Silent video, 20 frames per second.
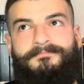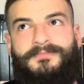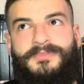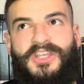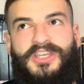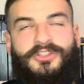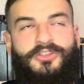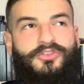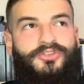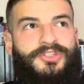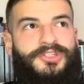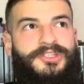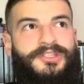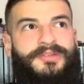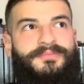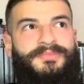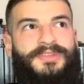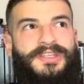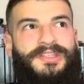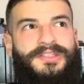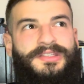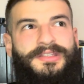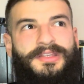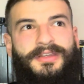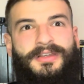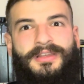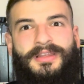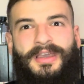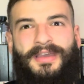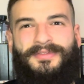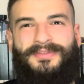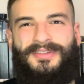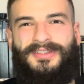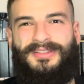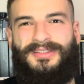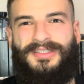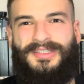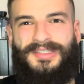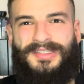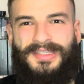I don't see them necessarily
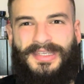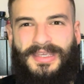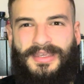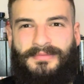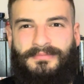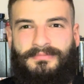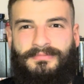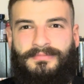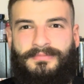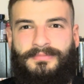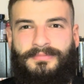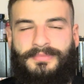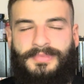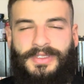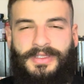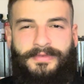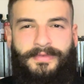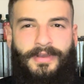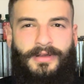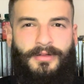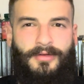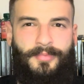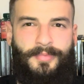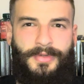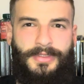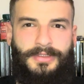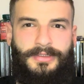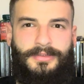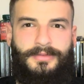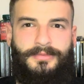having the same development.